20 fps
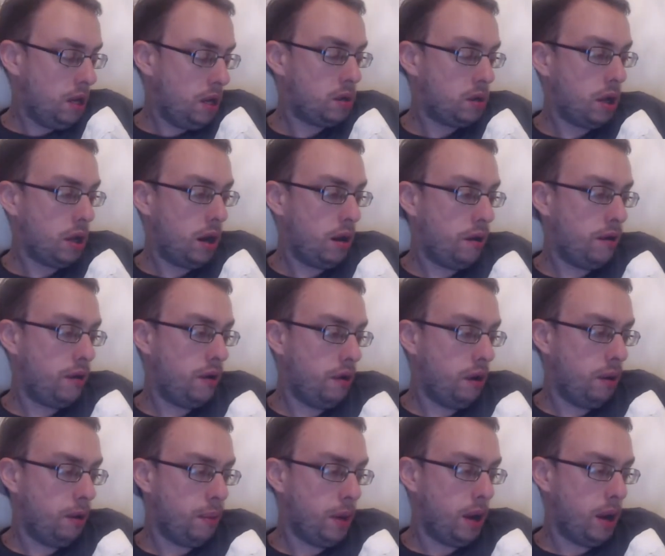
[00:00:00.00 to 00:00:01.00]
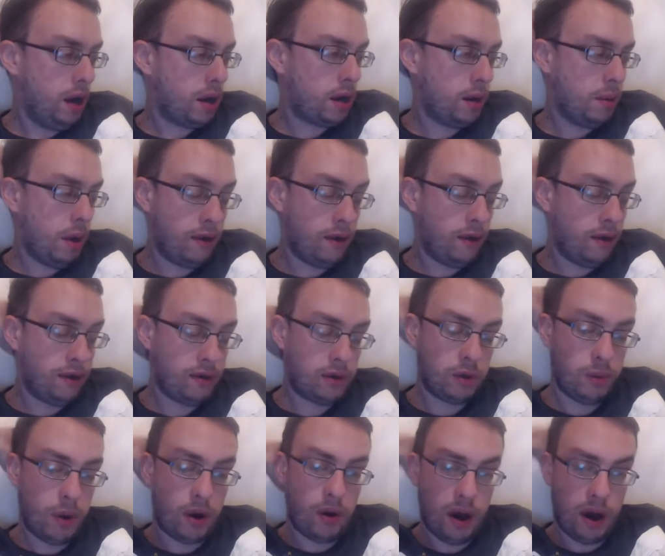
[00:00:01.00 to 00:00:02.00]
I'm off tomorrow afternoon.
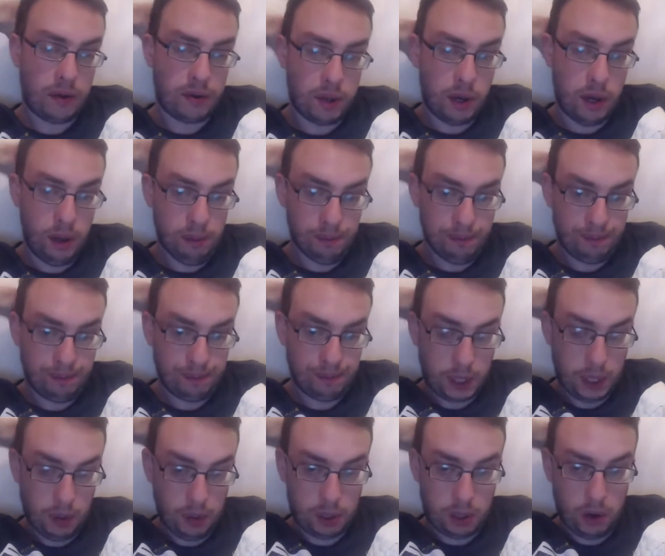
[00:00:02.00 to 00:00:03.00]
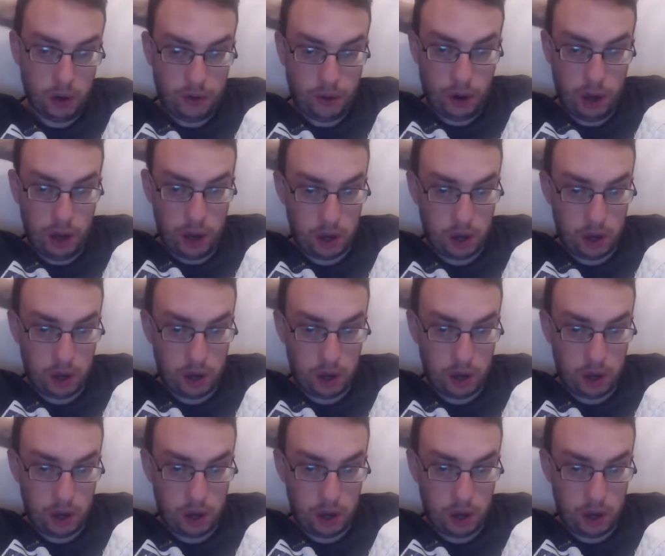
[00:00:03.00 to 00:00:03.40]
Always go for a, a quick drink